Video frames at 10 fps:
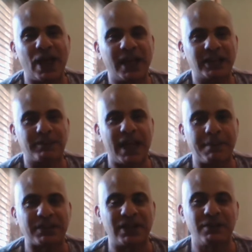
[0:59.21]
Now, let's be
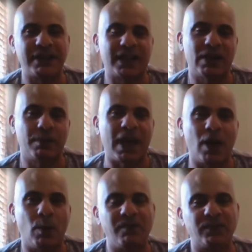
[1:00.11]
absolutely clear
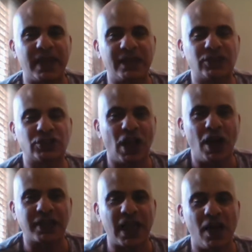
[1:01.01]
about one thing.
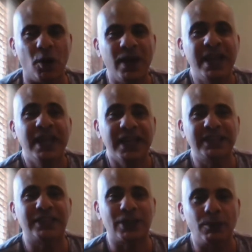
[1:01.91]
Stargirl
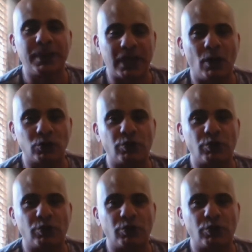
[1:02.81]
is Supergirl's